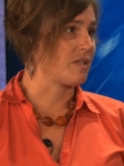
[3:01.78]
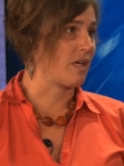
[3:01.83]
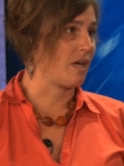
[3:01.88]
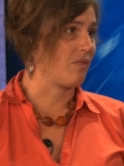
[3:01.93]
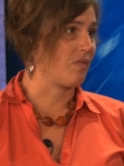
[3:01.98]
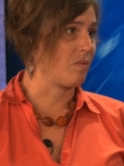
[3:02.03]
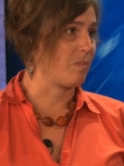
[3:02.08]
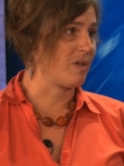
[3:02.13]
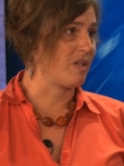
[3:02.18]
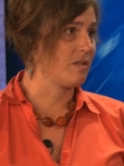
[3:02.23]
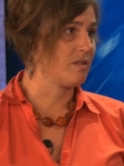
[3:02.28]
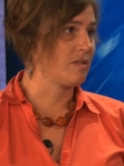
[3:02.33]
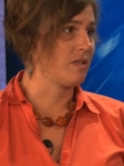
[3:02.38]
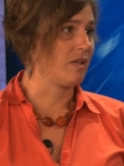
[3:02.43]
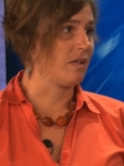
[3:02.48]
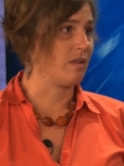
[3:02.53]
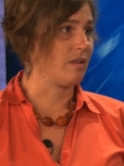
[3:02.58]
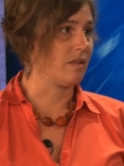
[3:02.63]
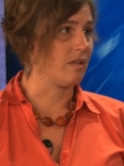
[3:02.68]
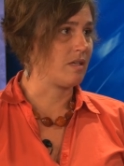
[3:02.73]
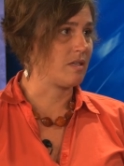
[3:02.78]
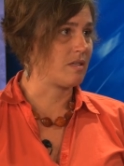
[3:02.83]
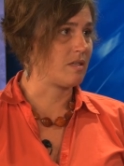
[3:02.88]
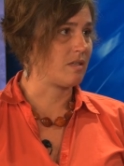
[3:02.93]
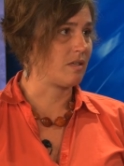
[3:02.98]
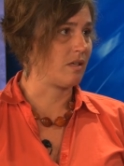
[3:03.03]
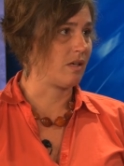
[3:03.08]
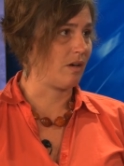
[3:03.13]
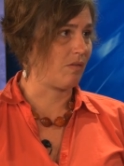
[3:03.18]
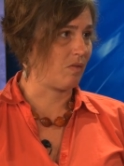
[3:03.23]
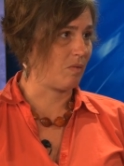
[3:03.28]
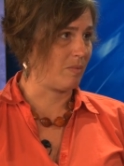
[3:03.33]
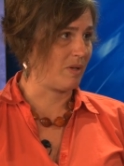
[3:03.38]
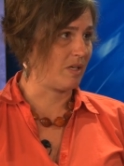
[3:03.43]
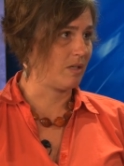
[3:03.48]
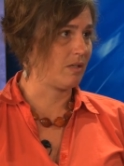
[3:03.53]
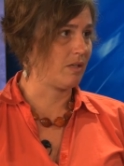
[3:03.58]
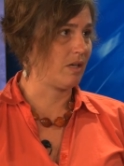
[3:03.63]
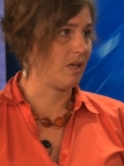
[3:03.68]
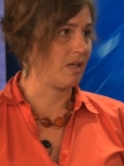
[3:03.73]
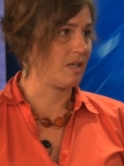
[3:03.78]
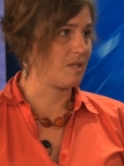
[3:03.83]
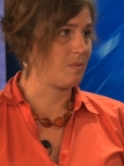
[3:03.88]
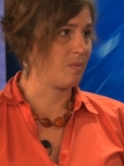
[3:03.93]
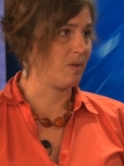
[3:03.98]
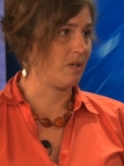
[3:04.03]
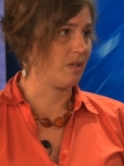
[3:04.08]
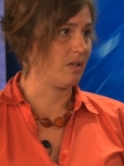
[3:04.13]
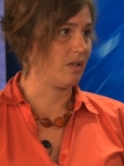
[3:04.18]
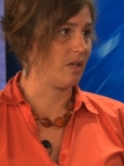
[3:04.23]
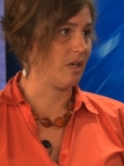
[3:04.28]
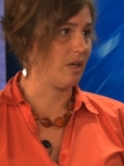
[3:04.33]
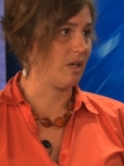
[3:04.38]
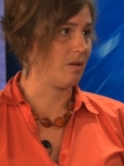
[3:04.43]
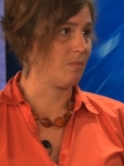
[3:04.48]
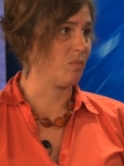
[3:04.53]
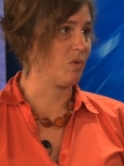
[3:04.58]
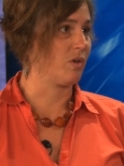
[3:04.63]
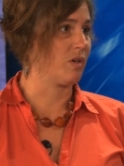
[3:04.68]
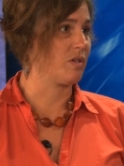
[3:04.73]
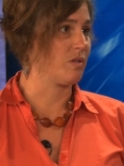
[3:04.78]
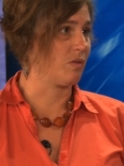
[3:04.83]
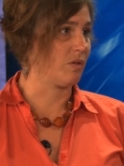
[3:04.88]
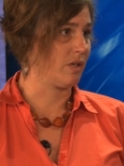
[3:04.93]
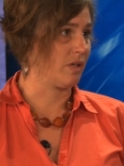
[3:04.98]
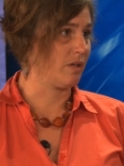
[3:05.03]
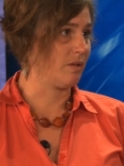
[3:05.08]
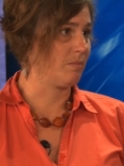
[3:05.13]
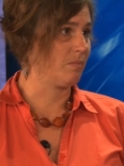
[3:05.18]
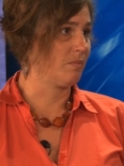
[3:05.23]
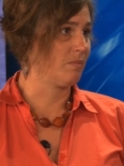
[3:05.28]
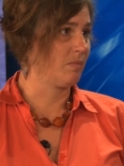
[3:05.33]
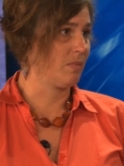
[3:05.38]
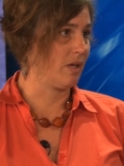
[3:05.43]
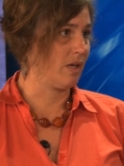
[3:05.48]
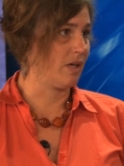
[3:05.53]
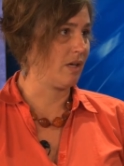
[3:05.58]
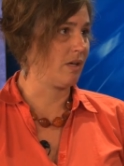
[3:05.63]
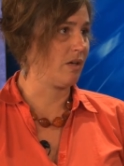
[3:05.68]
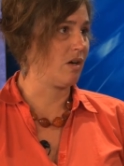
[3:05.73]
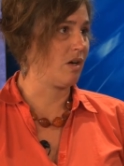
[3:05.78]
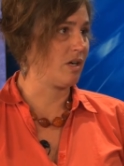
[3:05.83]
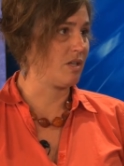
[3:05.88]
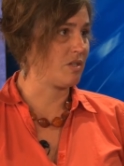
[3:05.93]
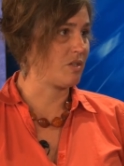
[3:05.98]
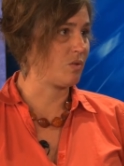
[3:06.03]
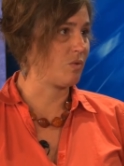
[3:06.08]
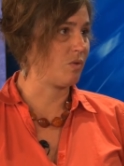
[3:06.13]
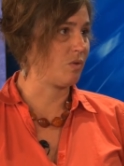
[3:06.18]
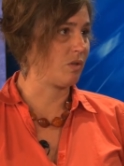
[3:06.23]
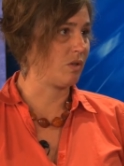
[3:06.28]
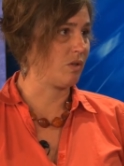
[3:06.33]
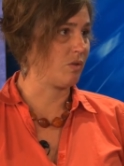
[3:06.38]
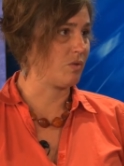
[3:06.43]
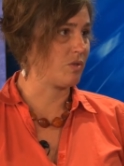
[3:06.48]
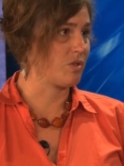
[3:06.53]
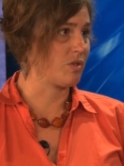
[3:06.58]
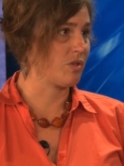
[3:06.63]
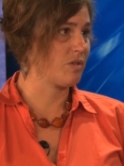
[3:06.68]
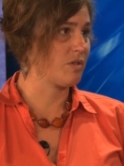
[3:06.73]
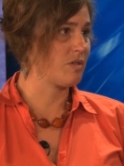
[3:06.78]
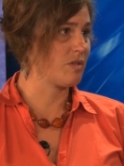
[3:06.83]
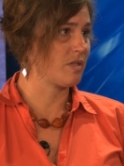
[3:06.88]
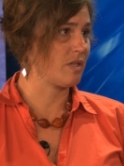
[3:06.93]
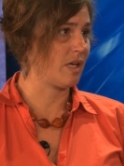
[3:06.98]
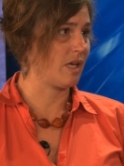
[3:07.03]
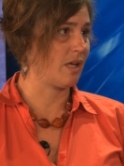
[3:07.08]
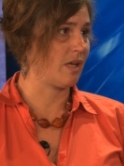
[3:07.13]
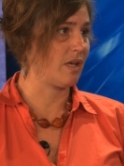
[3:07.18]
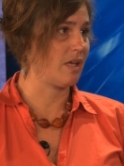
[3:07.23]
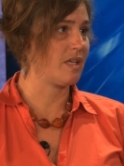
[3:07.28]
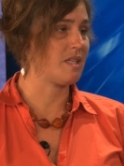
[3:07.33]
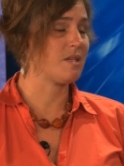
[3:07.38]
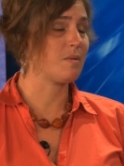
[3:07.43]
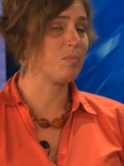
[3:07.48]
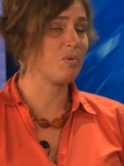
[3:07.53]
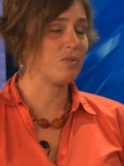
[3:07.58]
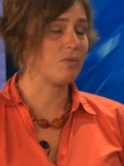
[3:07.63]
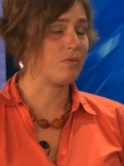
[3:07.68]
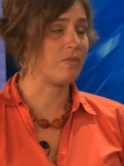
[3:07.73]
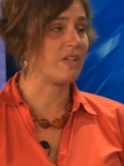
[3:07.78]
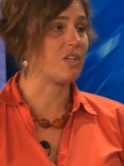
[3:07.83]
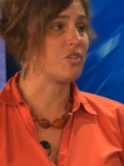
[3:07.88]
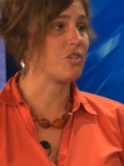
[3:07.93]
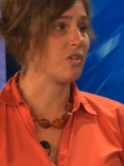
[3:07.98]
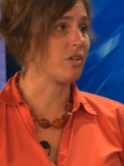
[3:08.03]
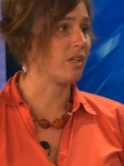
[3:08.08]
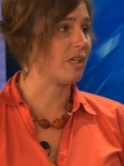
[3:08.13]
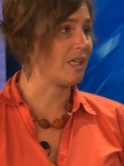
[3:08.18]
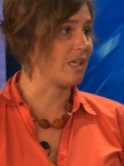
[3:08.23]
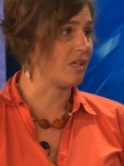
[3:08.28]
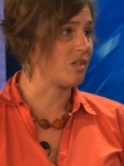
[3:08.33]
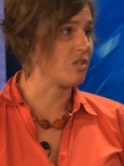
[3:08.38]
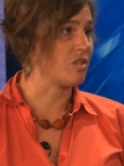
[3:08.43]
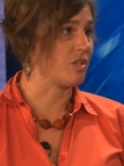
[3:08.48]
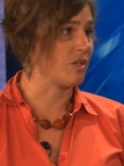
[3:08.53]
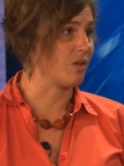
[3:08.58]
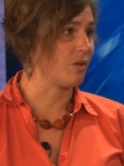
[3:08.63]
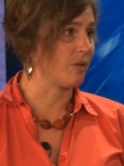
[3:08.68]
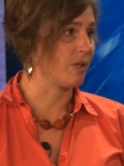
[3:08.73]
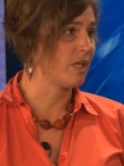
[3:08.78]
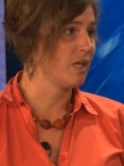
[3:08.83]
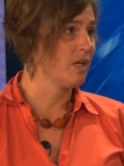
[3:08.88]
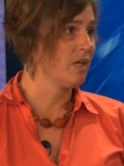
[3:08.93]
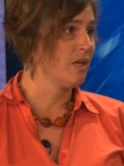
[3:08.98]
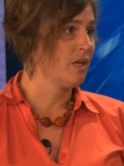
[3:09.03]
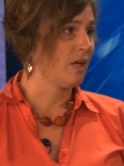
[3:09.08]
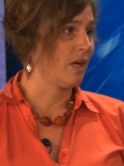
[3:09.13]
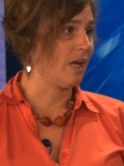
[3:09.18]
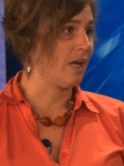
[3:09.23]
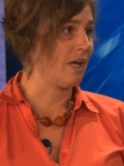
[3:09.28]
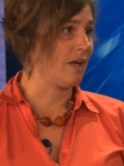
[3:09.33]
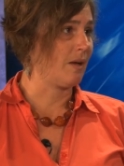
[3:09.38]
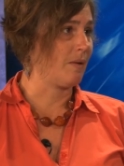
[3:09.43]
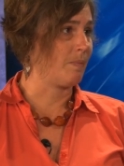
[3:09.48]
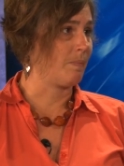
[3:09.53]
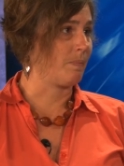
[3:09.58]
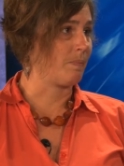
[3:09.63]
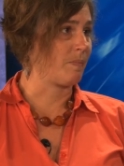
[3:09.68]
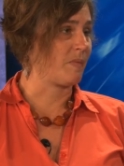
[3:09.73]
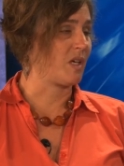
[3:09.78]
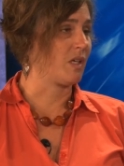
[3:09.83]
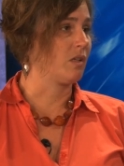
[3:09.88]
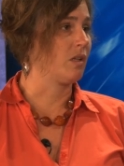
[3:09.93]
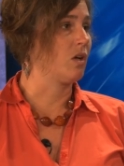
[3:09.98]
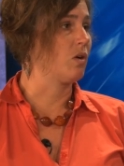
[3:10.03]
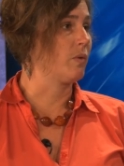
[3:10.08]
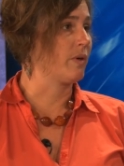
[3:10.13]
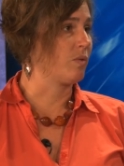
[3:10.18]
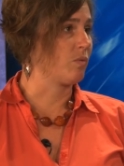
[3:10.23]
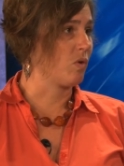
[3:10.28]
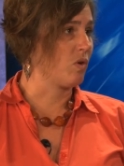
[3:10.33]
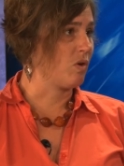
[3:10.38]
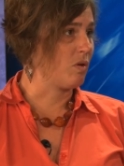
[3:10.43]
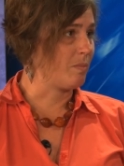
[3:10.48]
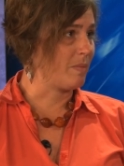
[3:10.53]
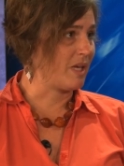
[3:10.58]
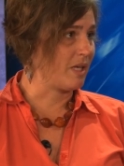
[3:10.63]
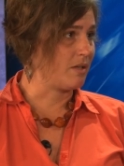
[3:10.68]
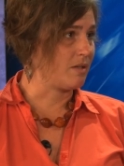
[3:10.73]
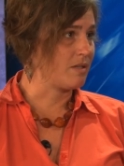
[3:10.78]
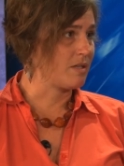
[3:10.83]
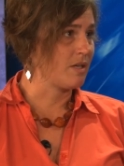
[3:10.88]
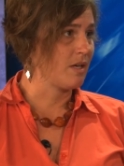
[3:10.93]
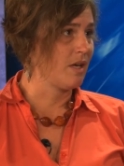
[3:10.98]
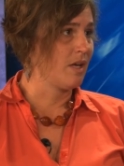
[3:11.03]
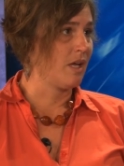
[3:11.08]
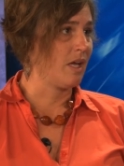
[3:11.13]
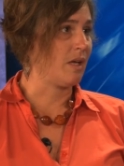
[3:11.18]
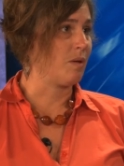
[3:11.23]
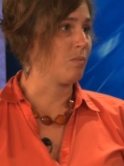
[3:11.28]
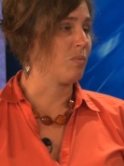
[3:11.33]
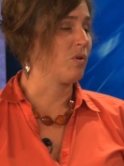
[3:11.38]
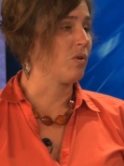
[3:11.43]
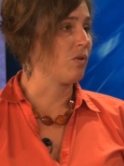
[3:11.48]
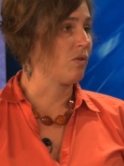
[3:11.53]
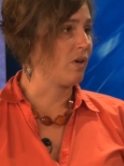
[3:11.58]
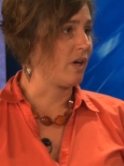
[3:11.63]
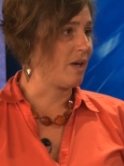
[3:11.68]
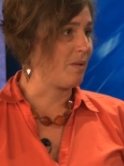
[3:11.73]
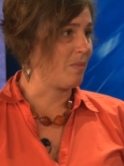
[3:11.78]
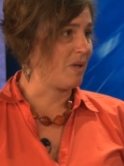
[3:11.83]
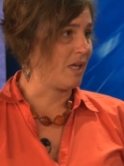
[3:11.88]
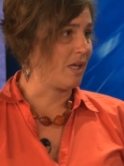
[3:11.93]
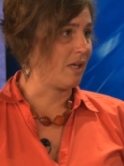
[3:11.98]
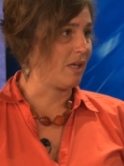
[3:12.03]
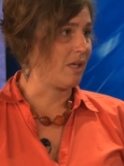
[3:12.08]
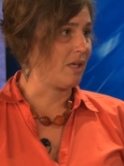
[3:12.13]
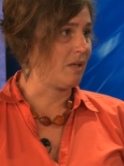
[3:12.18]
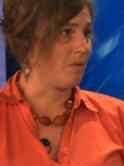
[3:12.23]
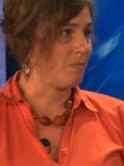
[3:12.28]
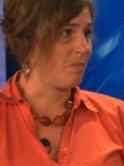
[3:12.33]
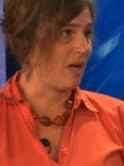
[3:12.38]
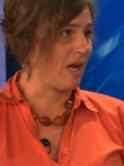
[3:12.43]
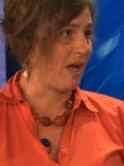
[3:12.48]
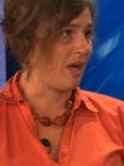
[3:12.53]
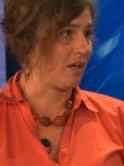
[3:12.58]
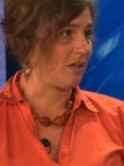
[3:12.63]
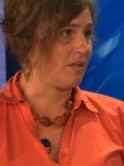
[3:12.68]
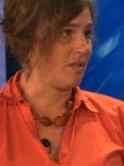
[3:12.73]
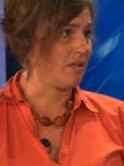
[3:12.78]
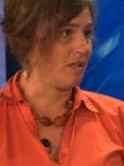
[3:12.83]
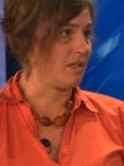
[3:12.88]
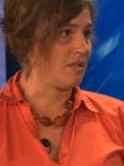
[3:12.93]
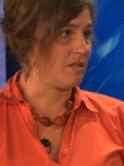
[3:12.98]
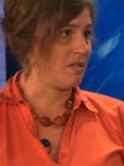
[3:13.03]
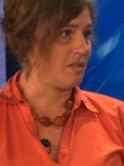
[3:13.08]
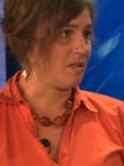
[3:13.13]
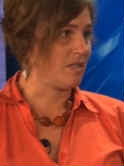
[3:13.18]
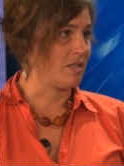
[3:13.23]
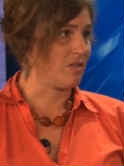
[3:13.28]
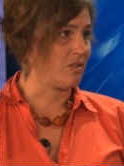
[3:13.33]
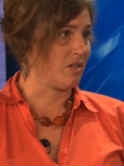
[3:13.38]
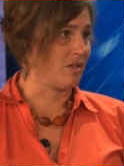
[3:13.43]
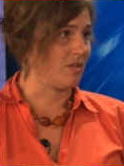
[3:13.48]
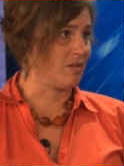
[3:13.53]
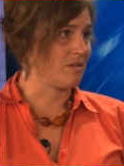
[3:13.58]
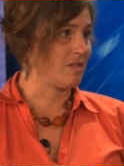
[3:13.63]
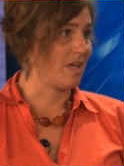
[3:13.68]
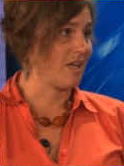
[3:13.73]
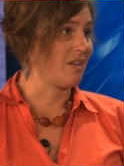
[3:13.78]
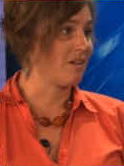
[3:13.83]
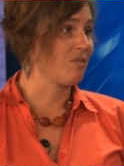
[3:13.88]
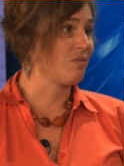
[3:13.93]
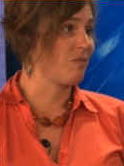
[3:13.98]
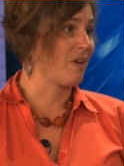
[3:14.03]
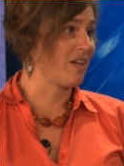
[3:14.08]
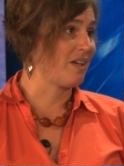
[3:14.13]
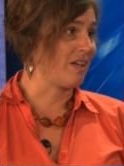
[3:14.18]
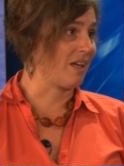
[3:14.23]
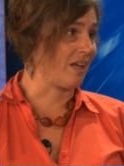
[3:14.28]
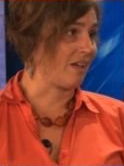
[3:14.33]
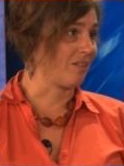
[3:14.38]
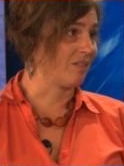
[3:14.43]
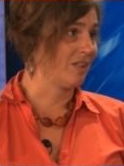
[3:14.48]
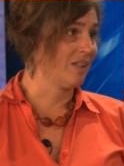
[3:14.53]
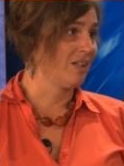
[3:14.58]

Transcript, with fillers: government and this government has put a moratorium on school closures. It's a provincial issue. Low enrollment and programming impact these decisions, and funding.